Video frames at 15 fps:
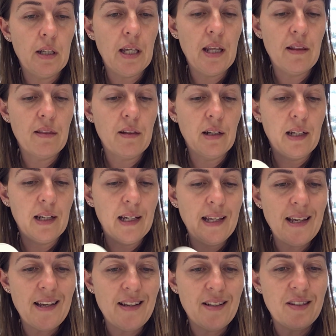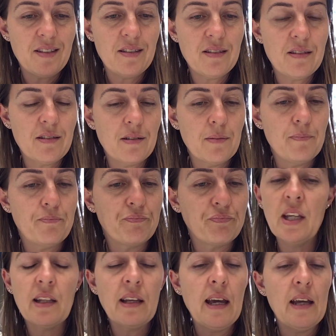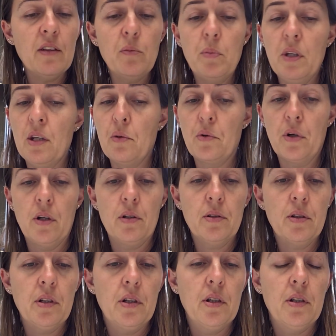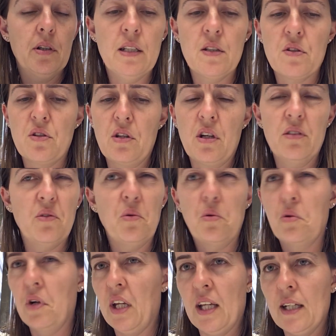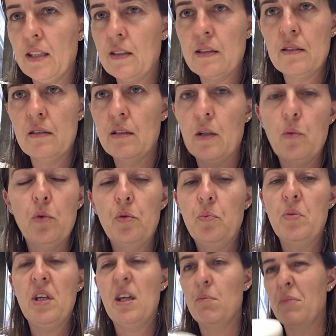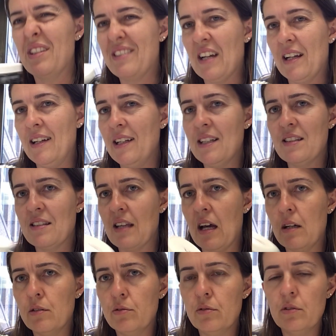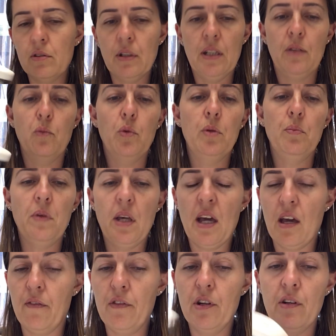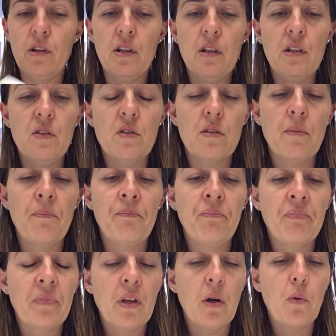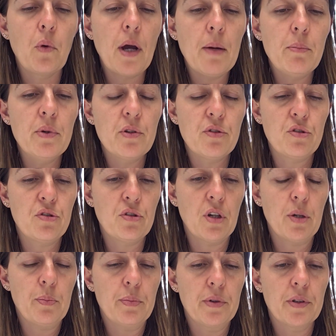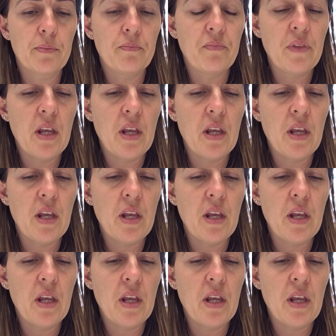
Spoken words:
in the list, it can be a rock. It's not rings. They will be a metallic sound and will be heavier than this. Rubber stopper.